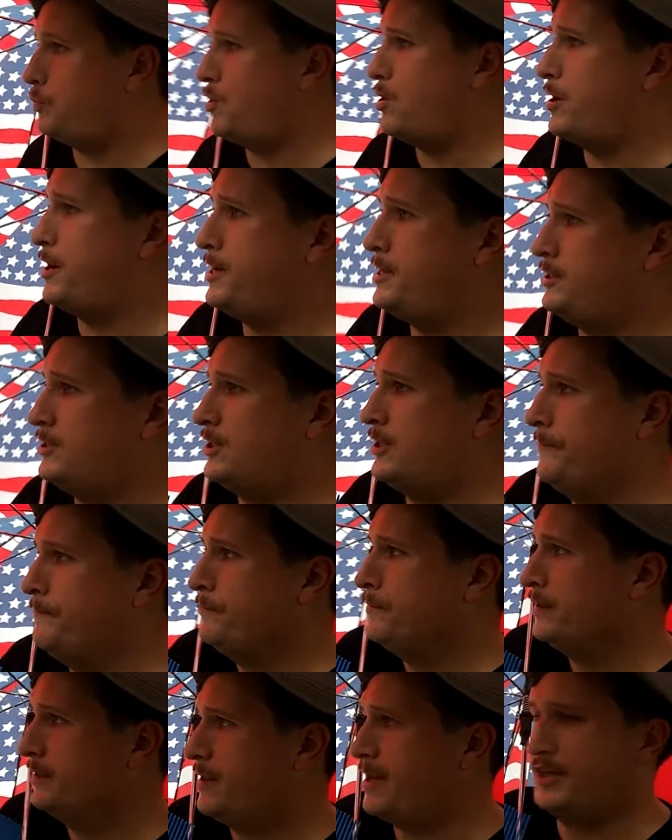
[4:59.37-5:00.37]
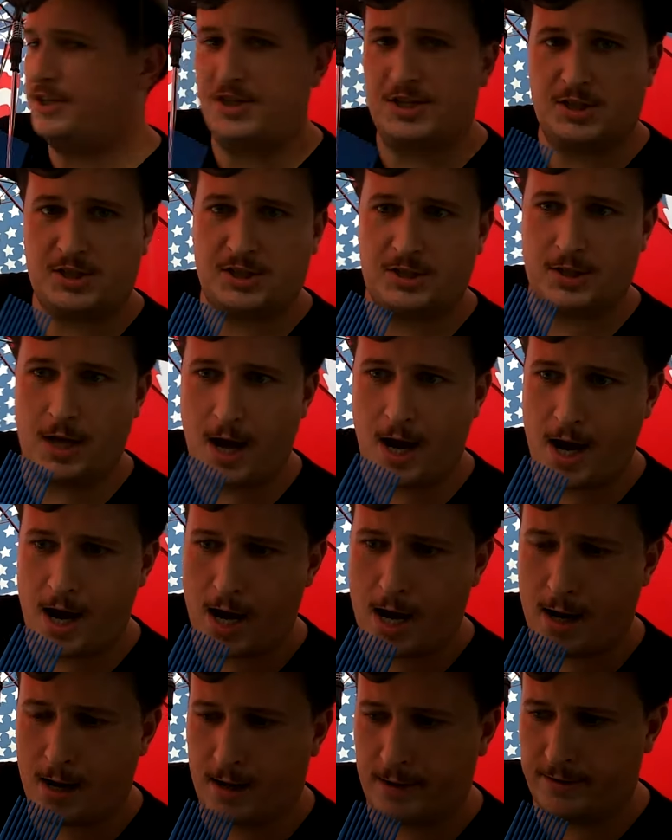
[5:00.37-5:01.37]
boys. This is
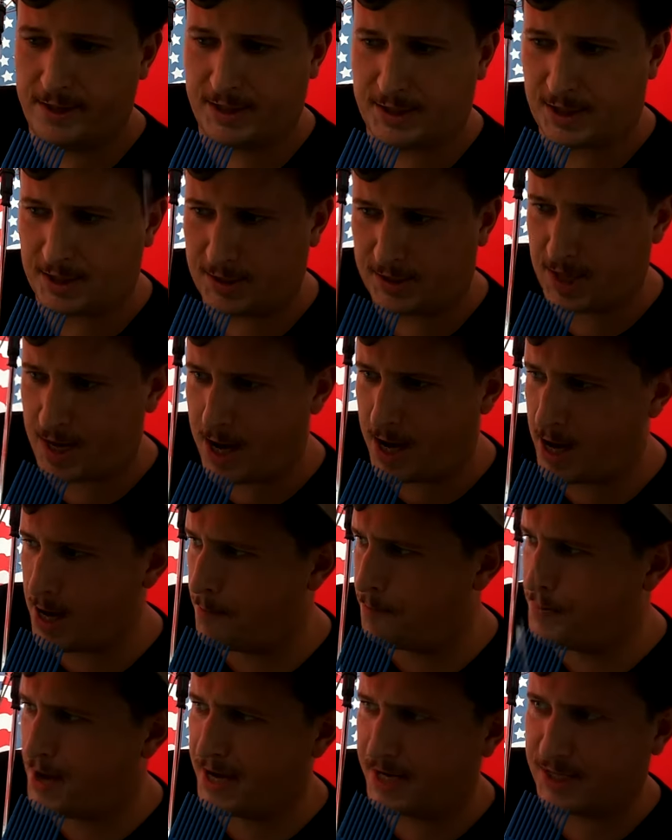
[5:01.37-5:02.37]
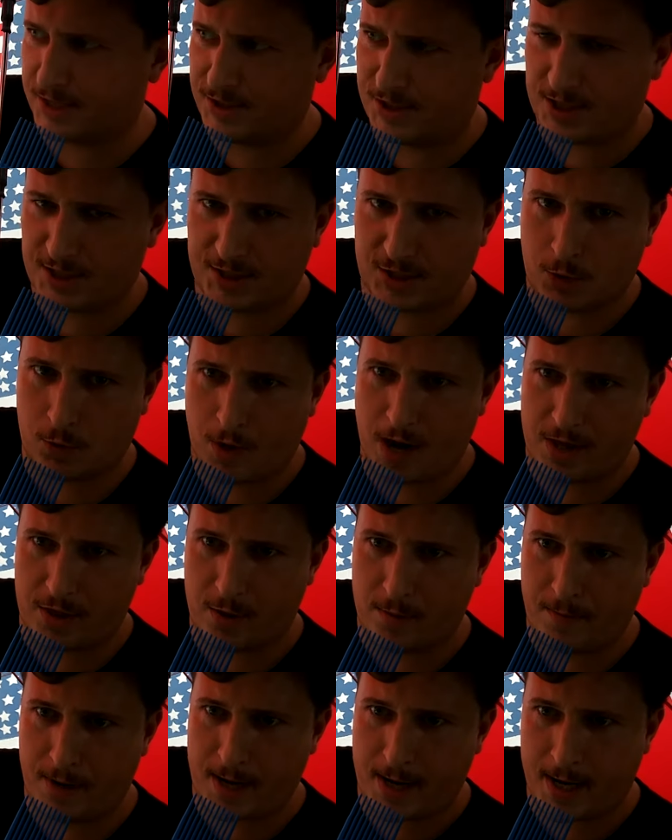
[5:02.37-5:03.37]
uh, this is uh, Pegasus, the
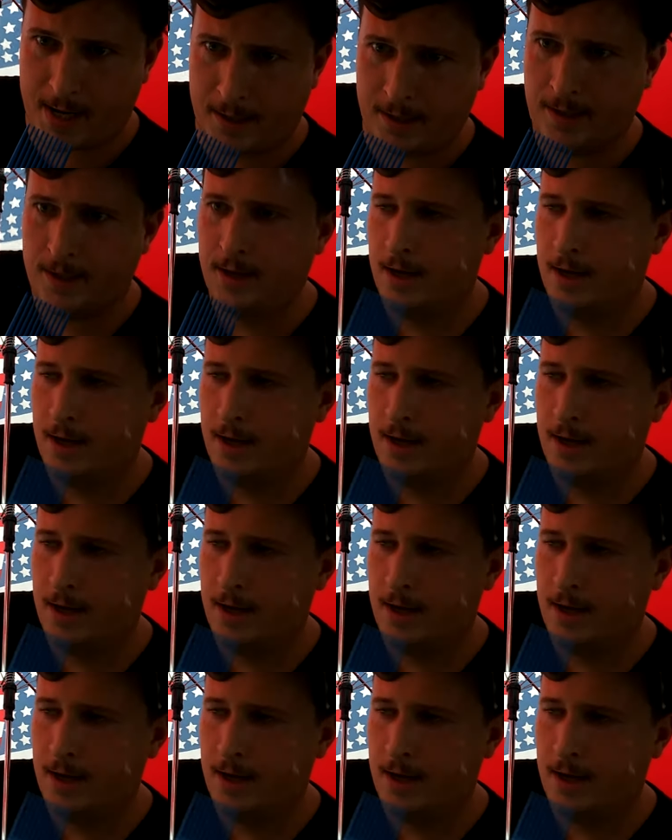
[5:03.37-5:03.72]
weatherman.